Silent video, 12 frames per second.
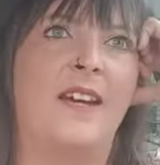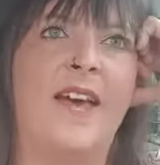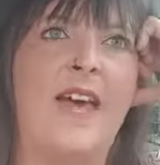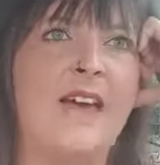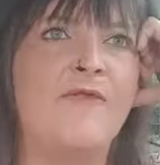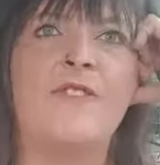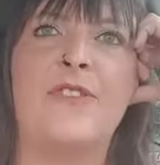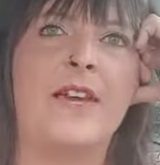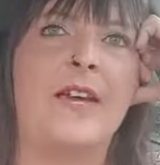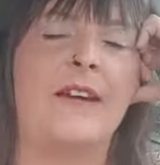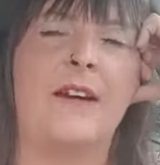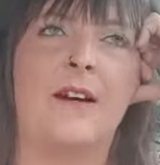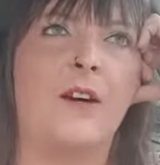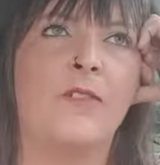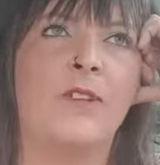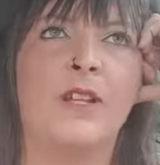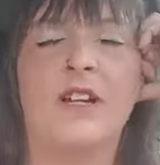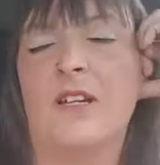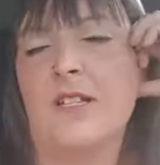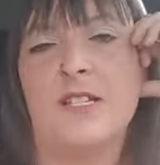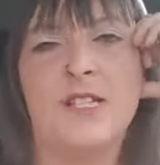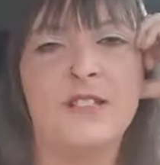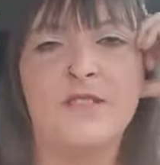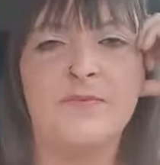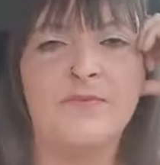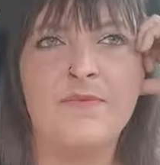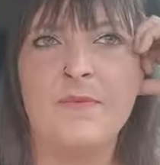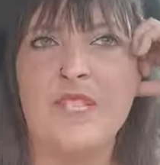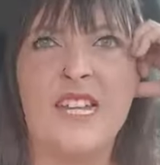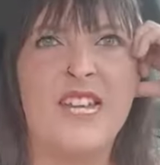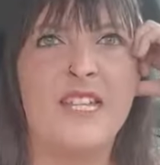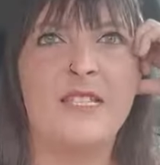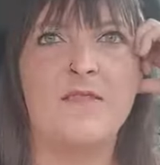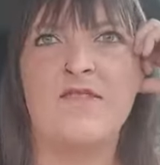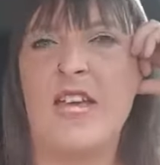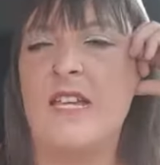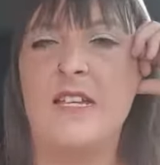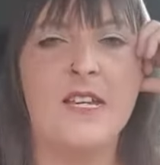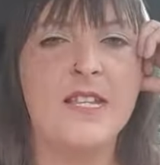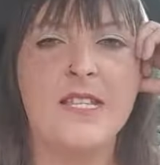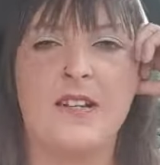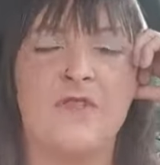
everything over the last, say, 10 years.